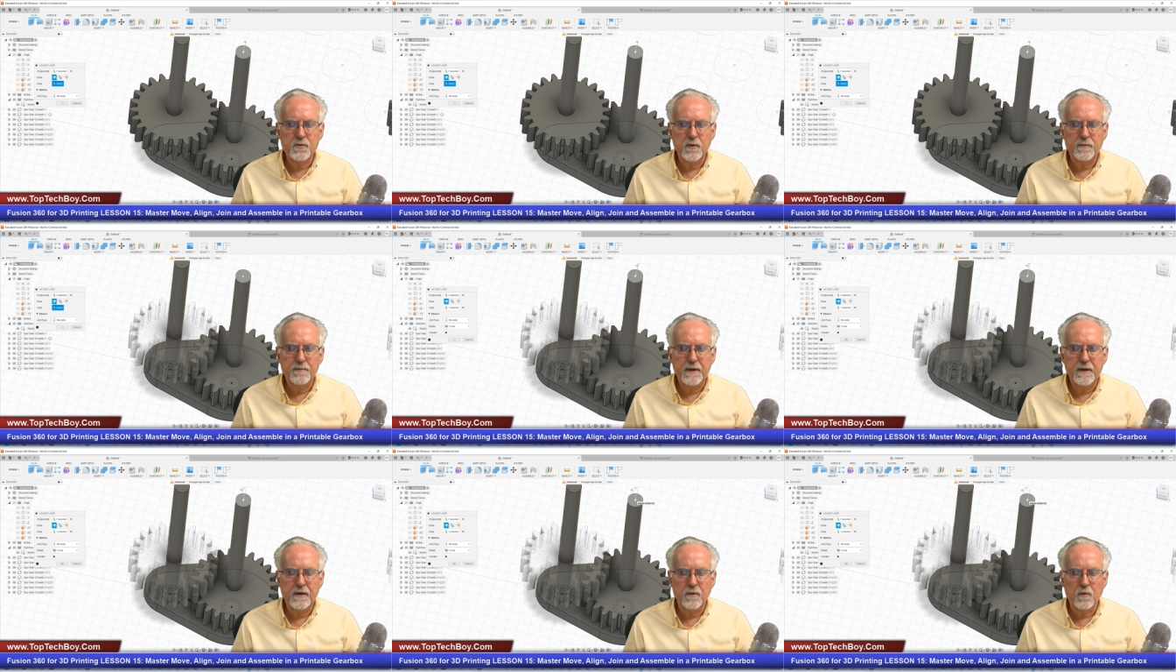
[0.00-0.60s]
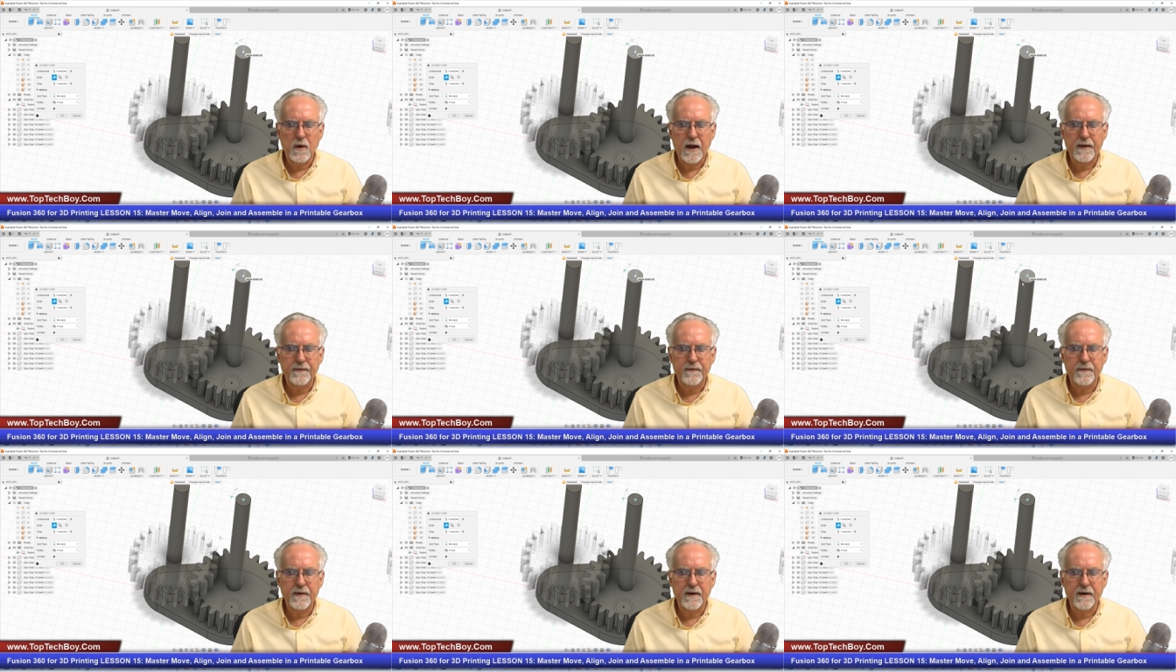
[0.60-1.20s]
would be right
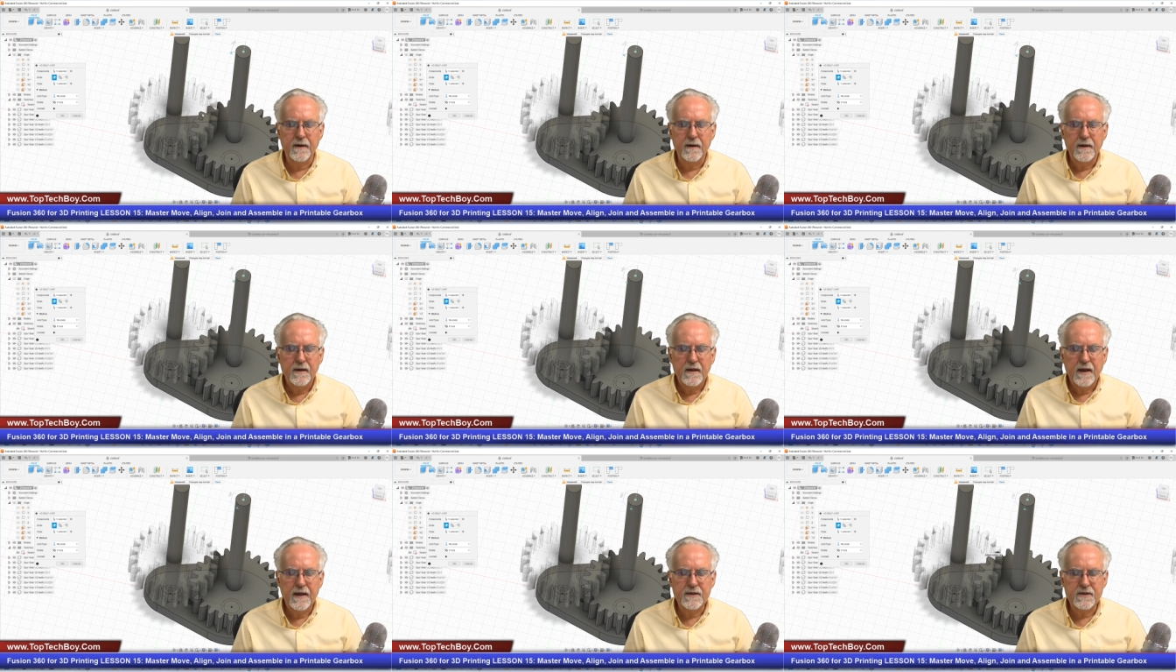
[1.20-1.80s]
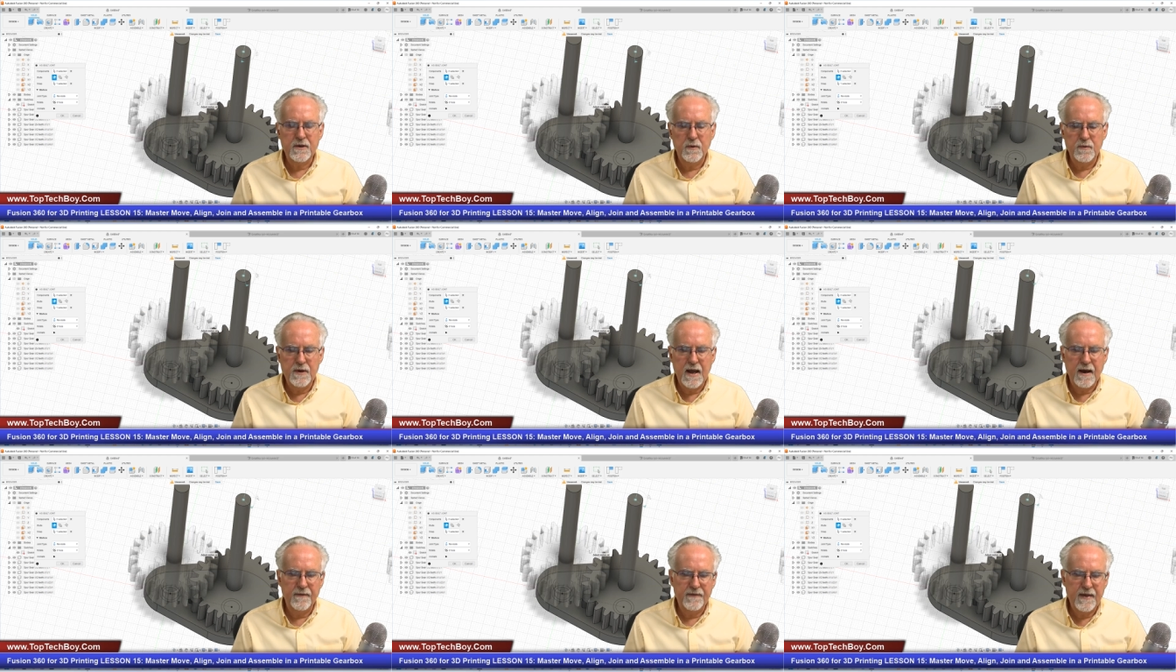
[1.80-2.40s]
there and so
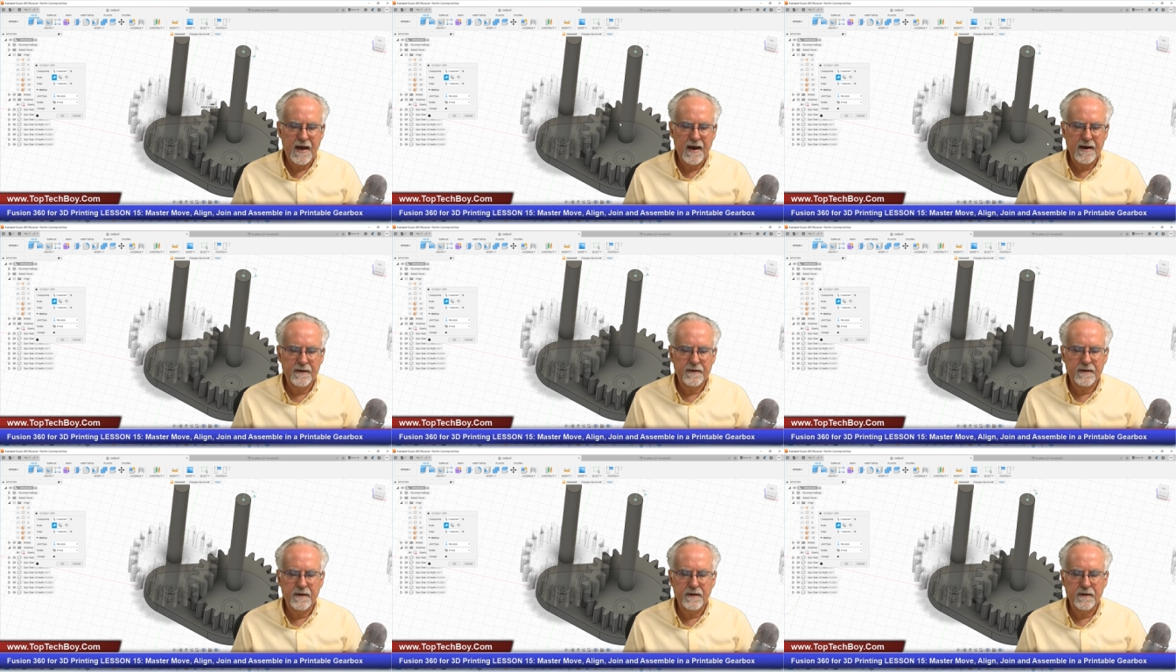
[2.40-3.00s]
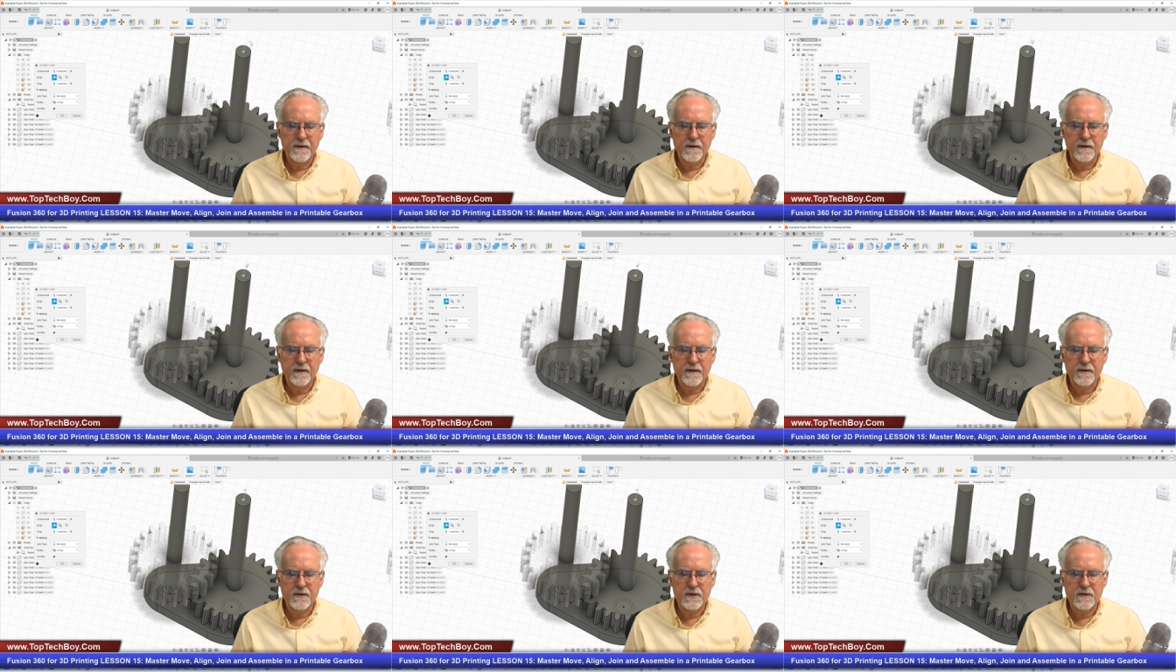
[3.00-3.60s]
now that gear
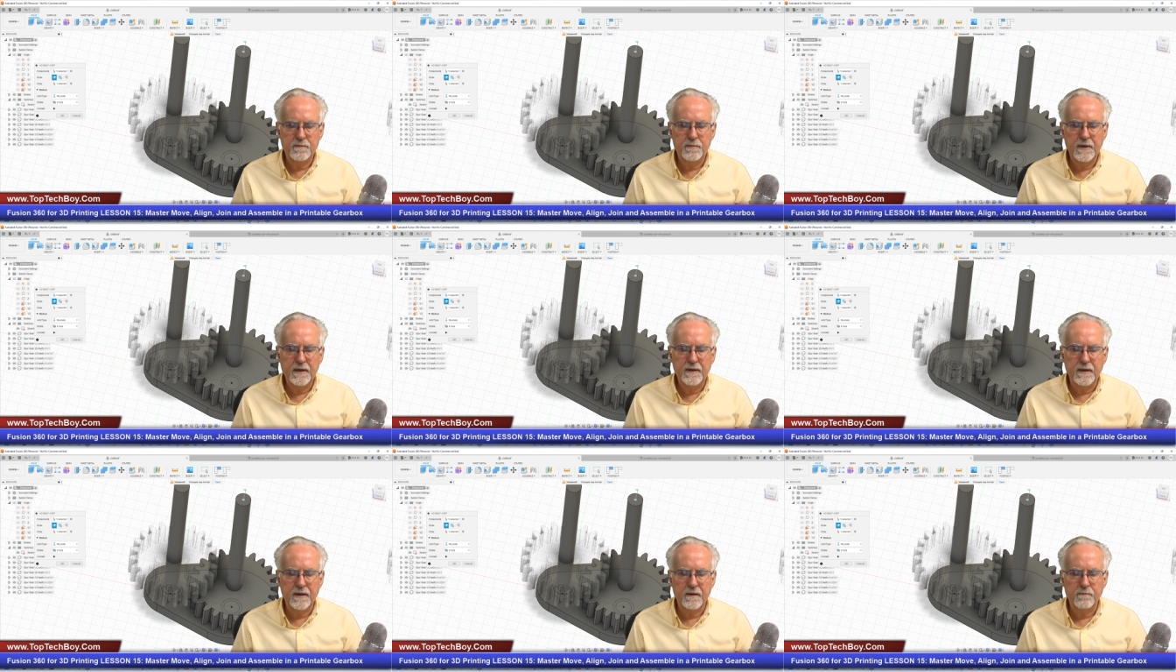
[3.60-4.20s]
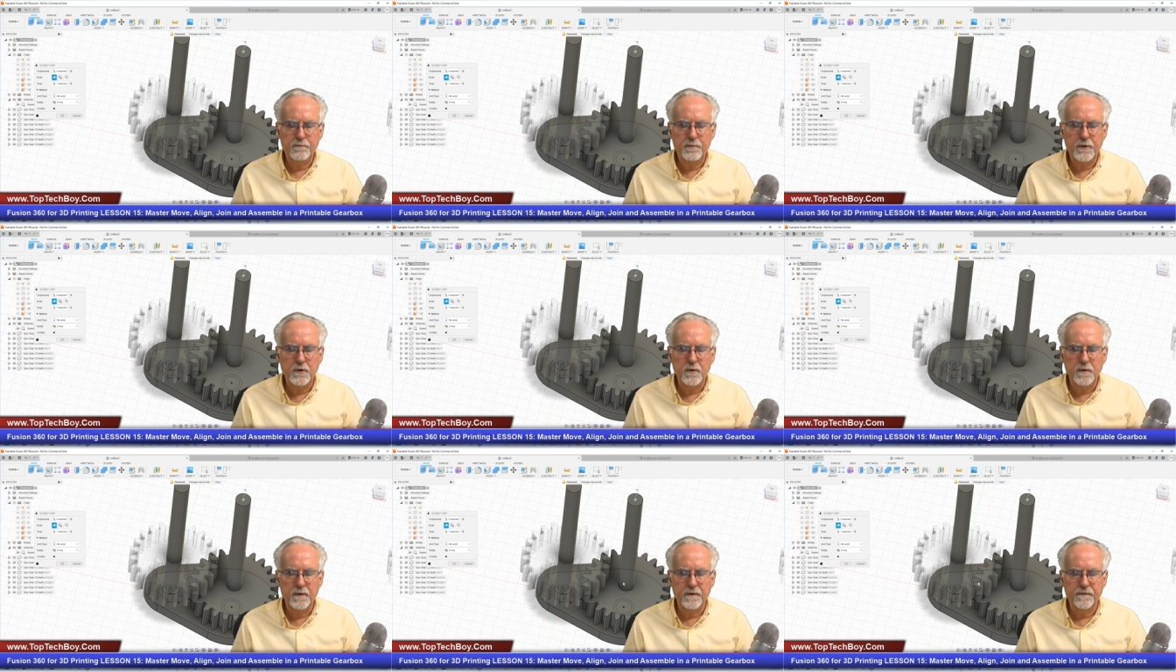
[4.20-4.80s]
is spinning.
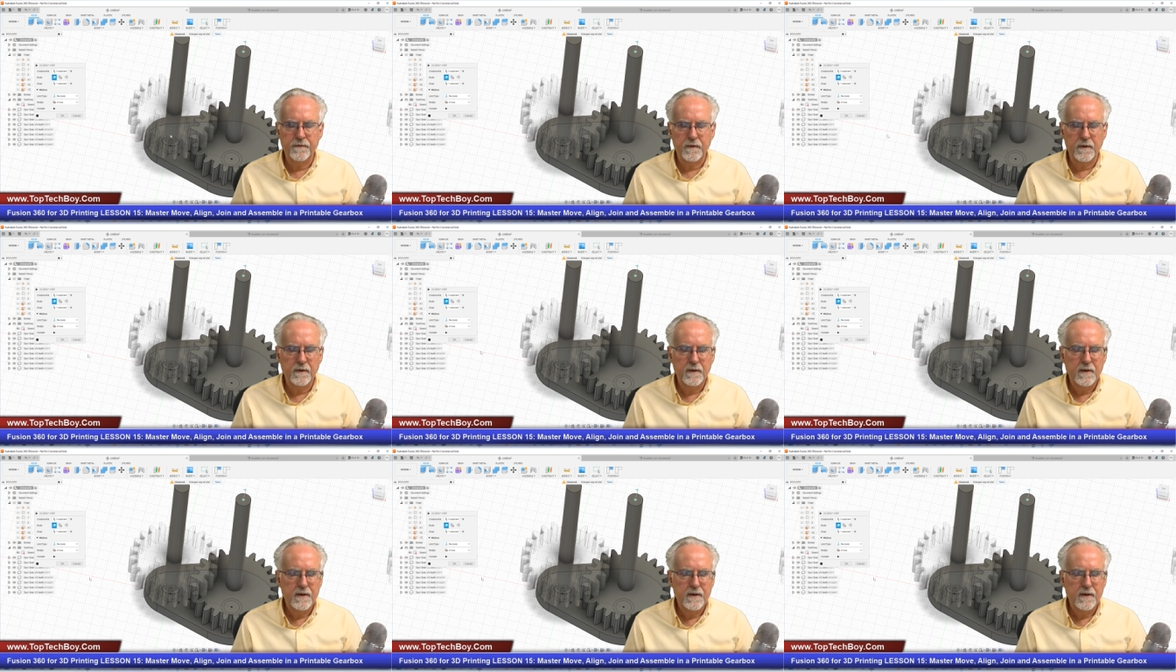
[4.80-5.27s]
Beautiful.